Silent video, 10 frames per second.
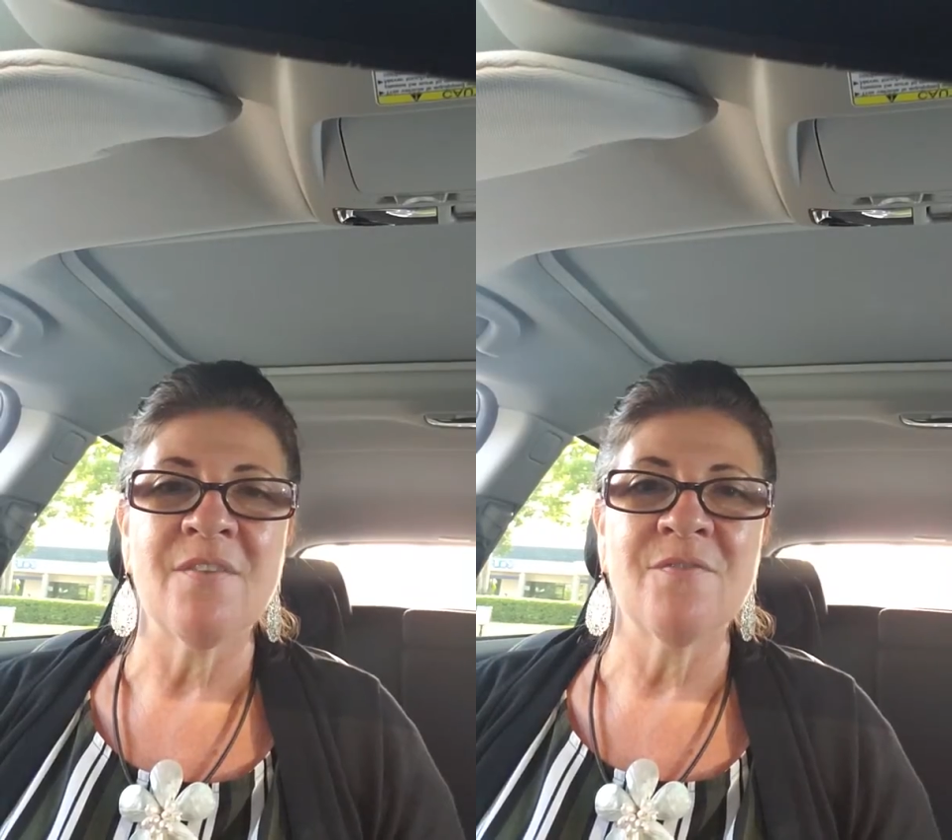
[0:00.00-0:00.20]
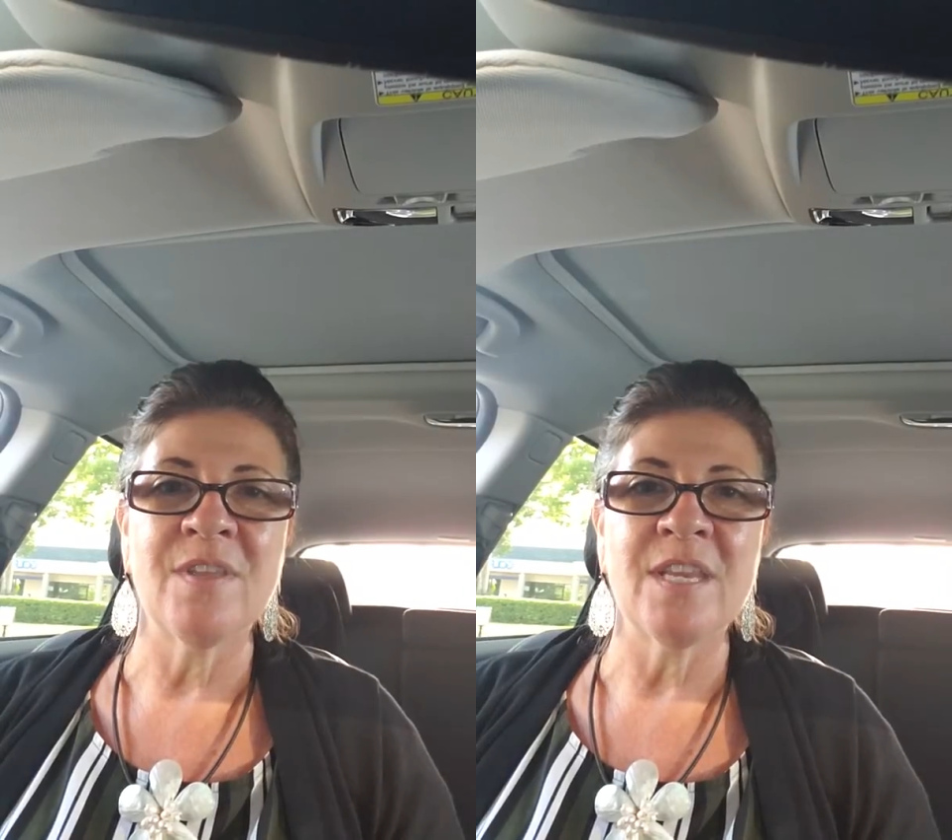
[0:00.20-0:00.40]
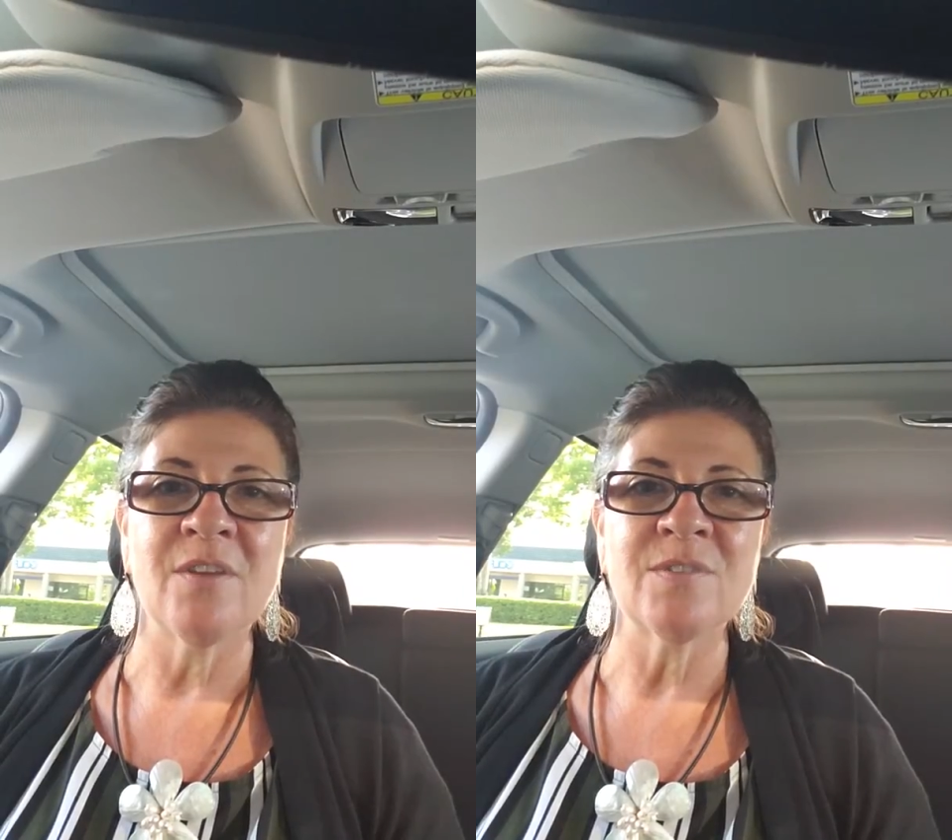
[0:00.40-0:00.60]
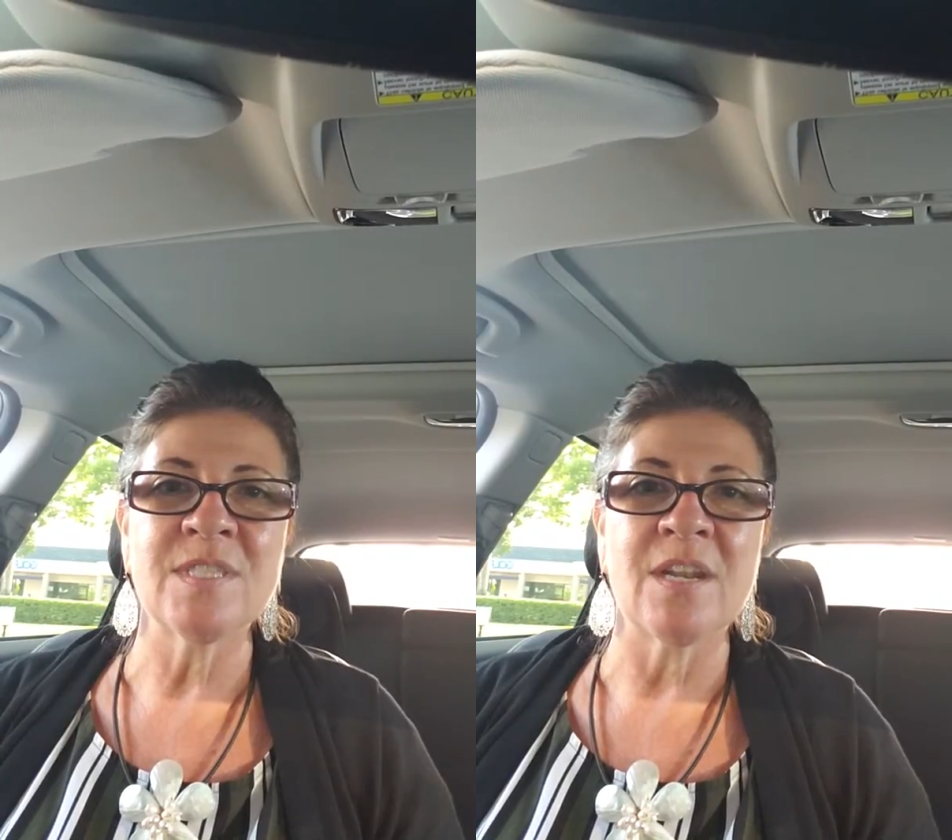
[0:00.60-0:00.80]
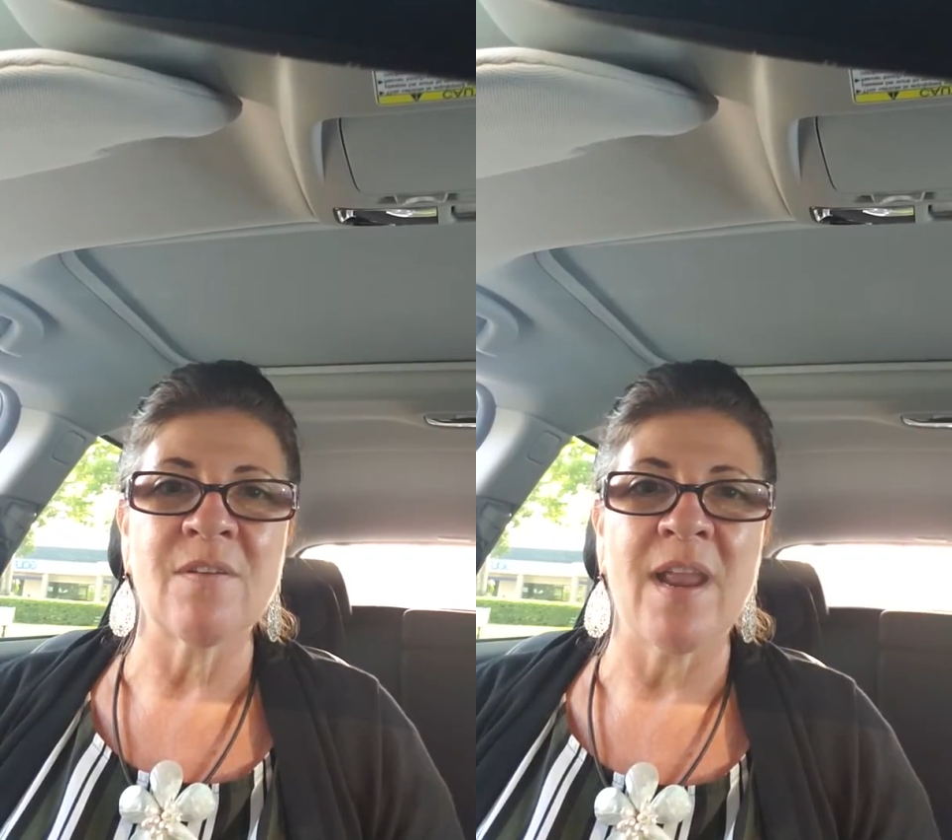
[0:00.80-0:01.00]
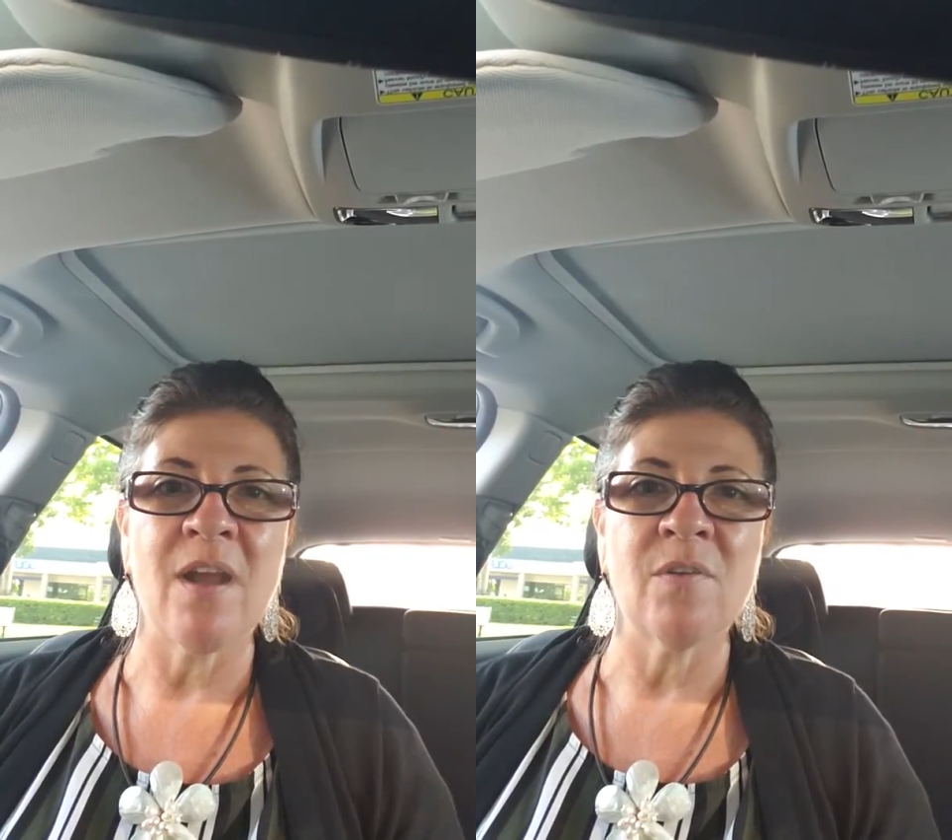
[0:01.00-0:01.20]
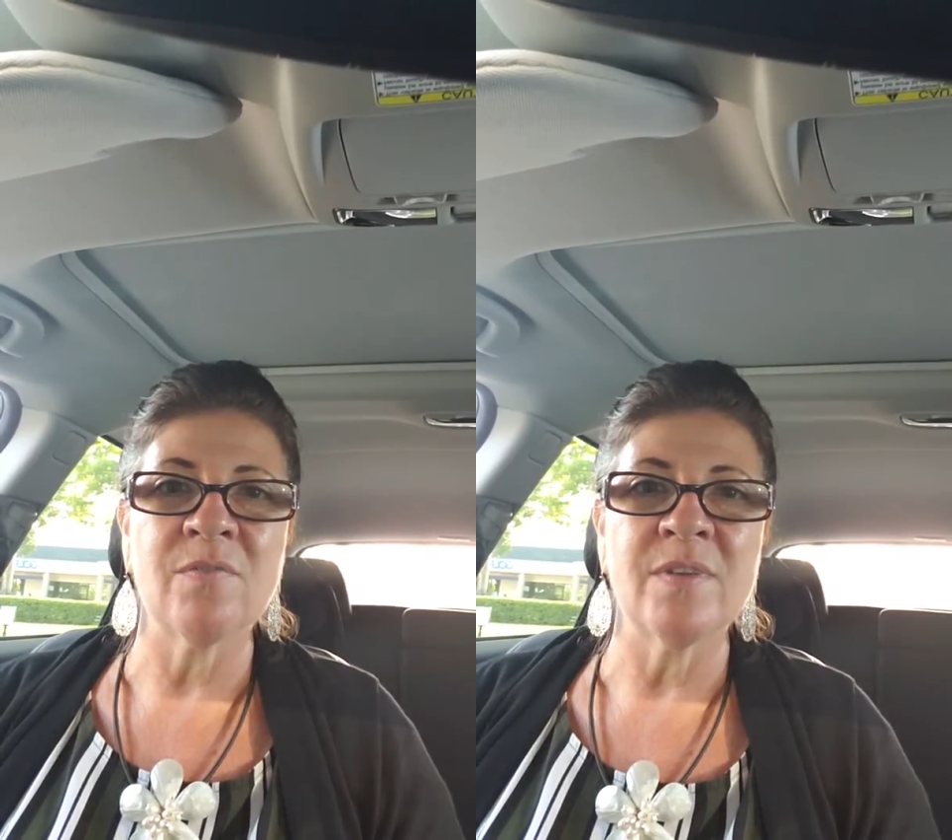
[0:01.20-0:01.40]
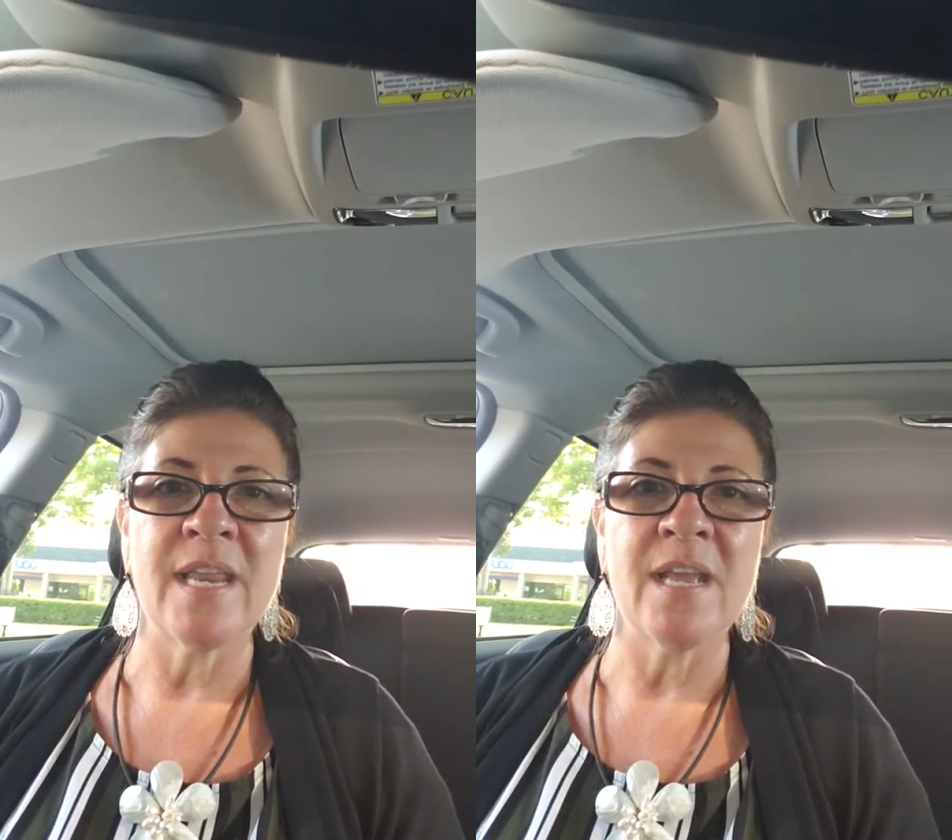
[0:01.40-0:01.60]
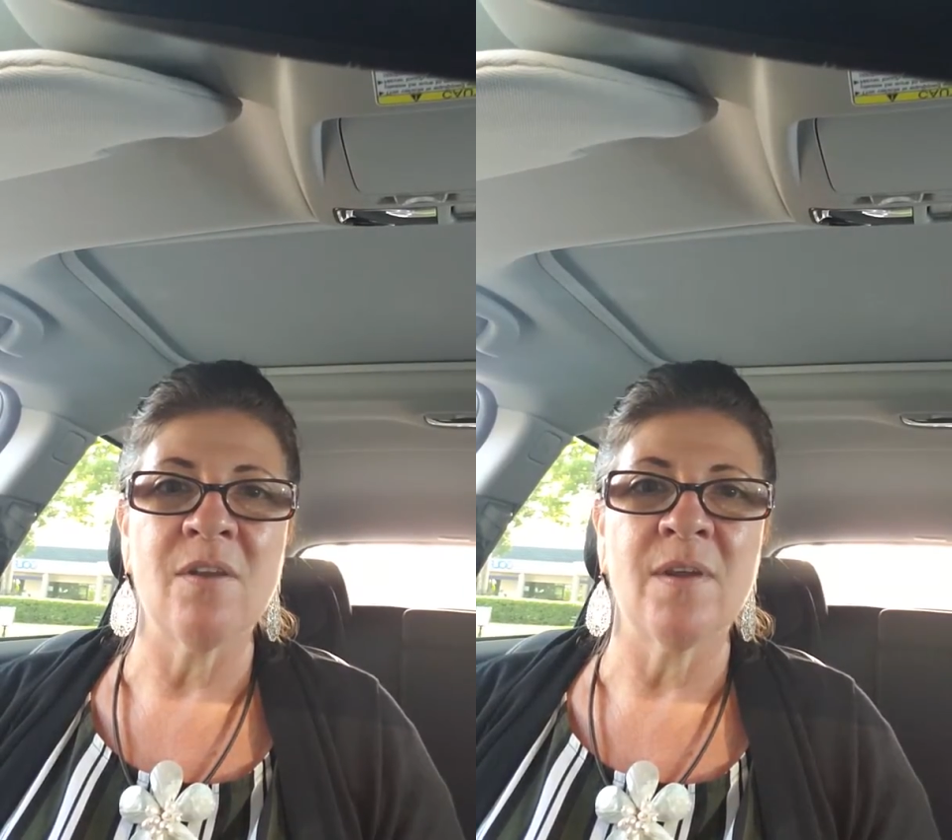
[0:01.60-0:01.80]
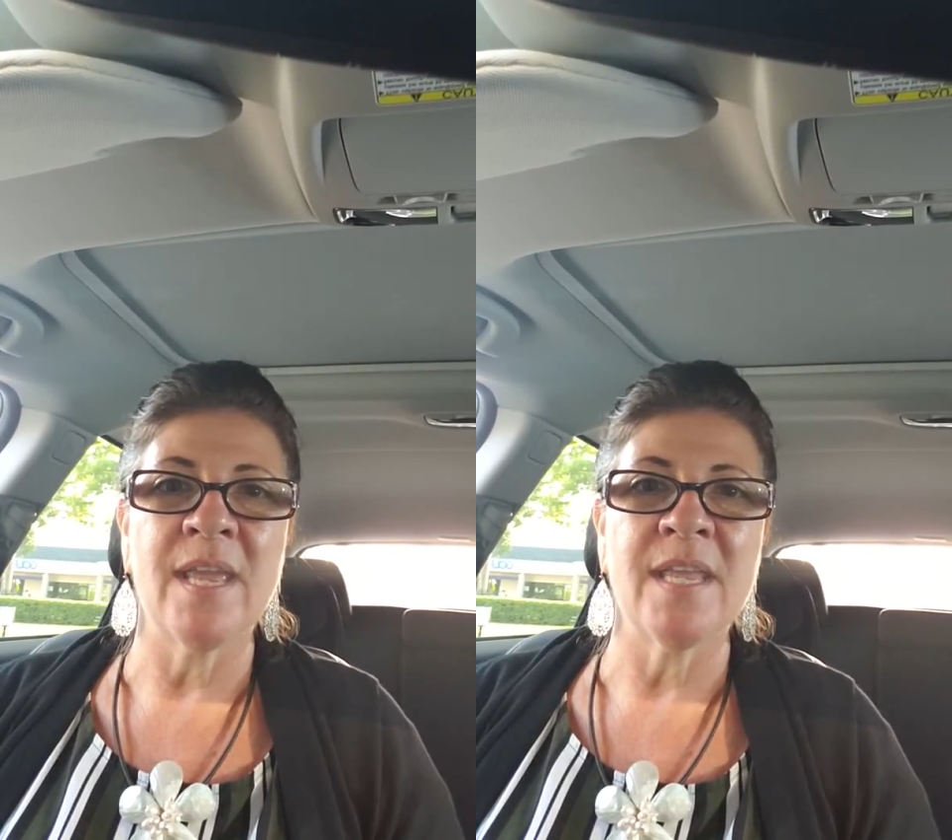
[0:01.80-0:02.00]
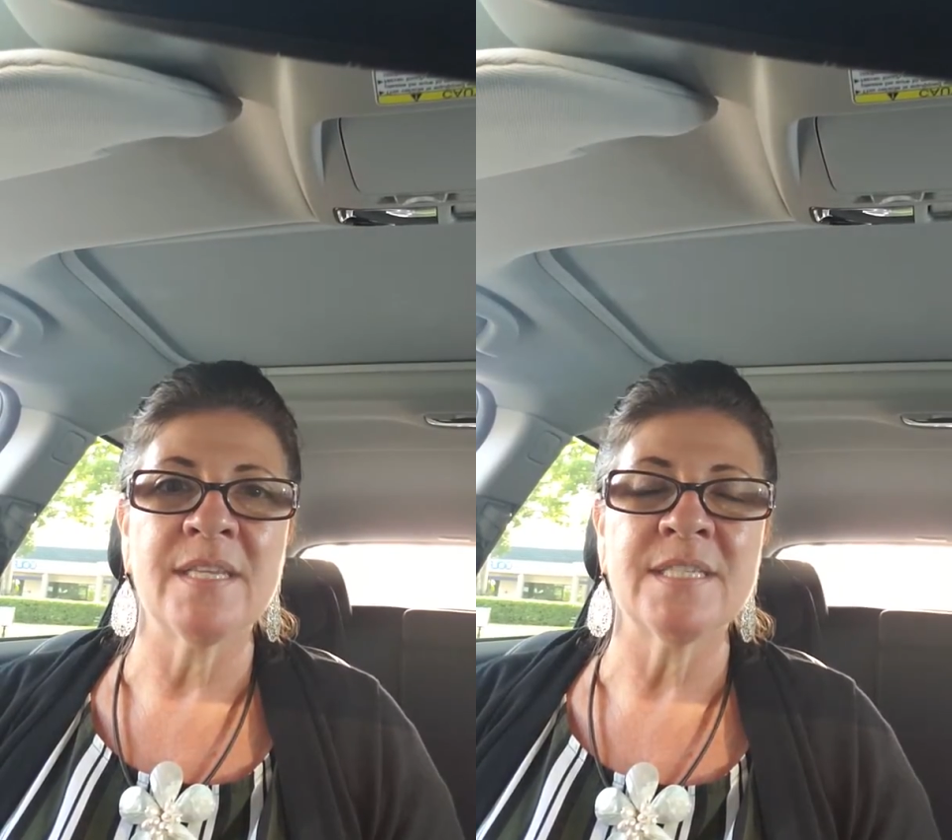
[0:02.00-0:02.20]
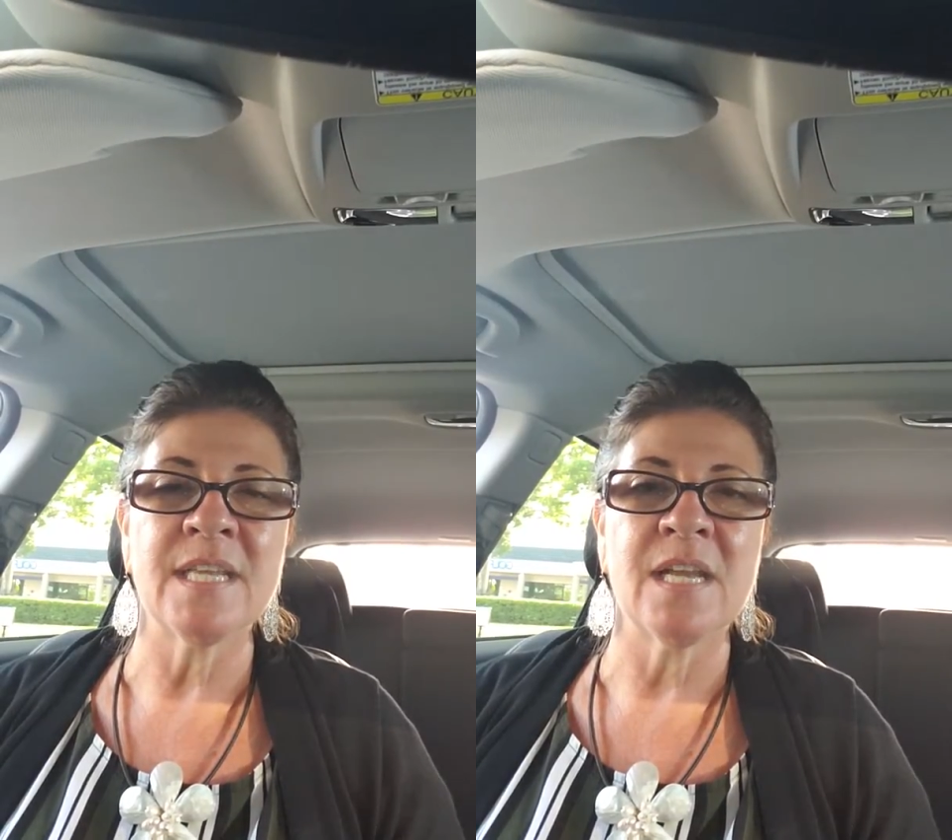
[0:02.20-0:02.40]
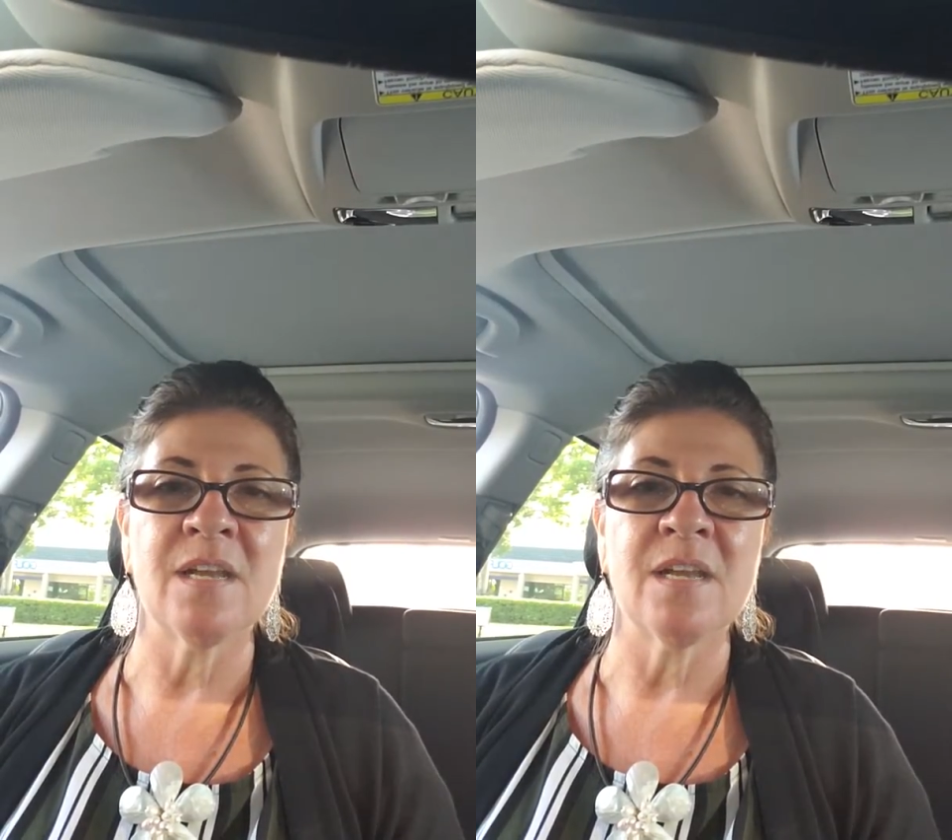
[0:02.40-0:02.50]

videos that are out now, and